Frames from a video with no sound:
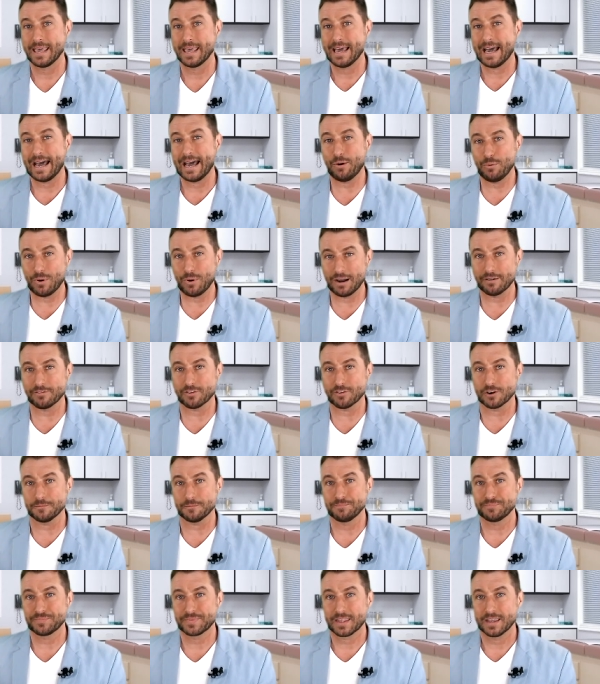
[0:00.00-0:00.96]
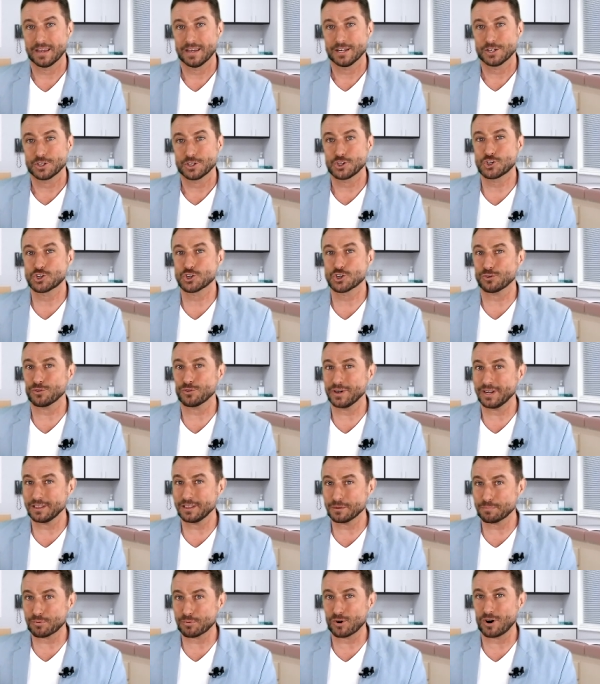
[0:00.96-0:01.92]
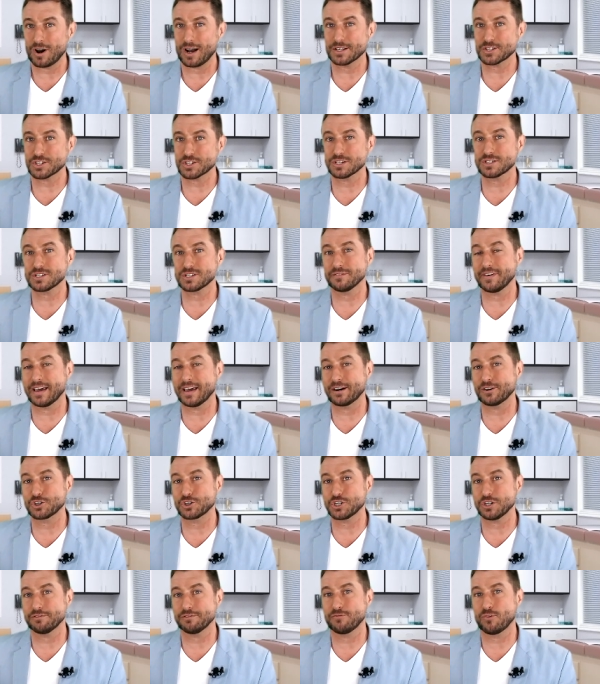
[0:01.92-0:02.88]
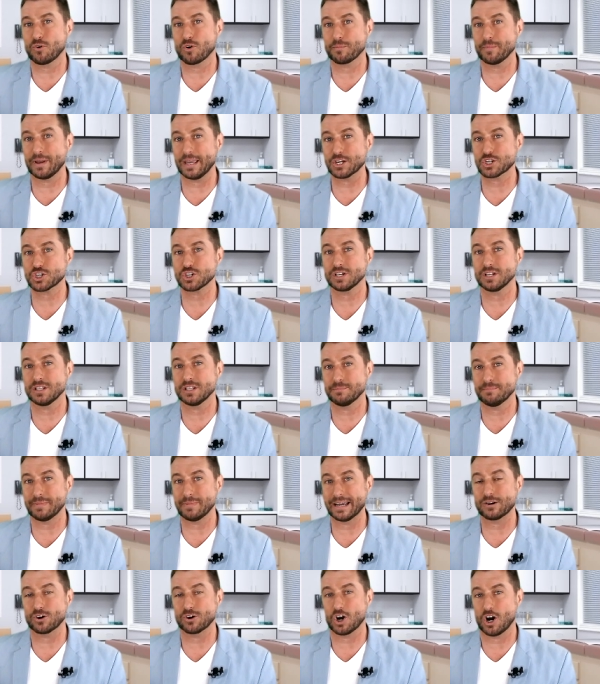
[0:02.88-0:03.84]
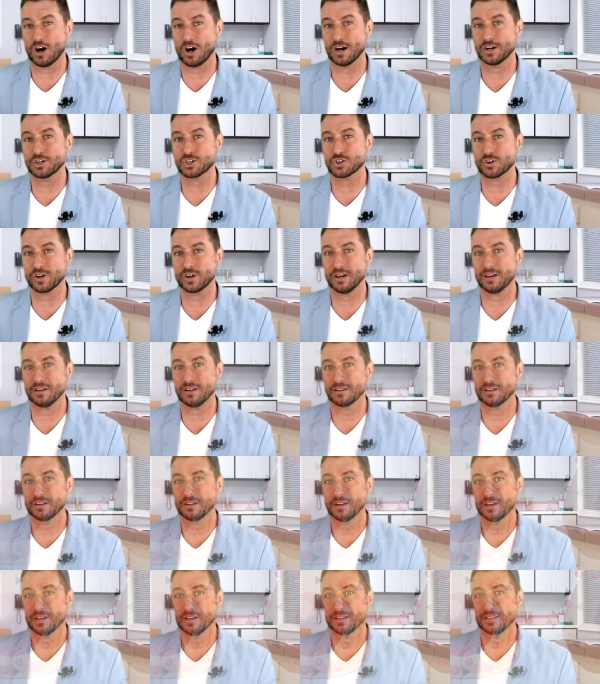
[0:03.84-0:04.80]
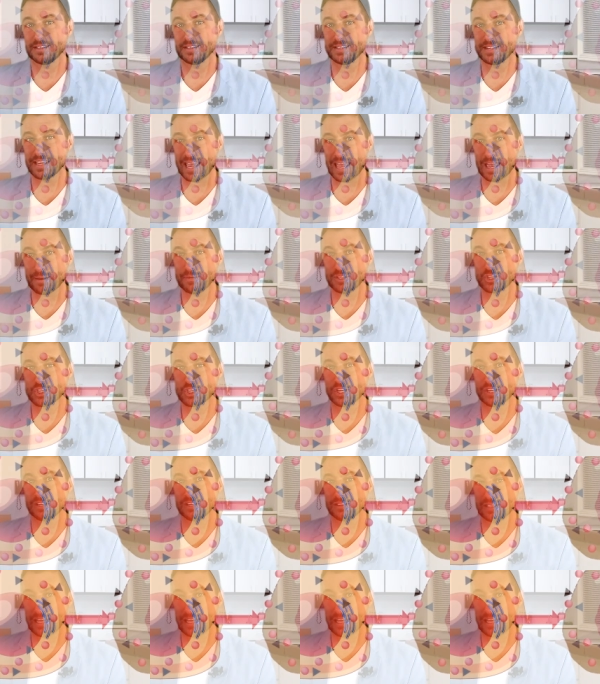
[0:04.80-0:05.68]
However, during the process of energy formation in the mitochondria, damaging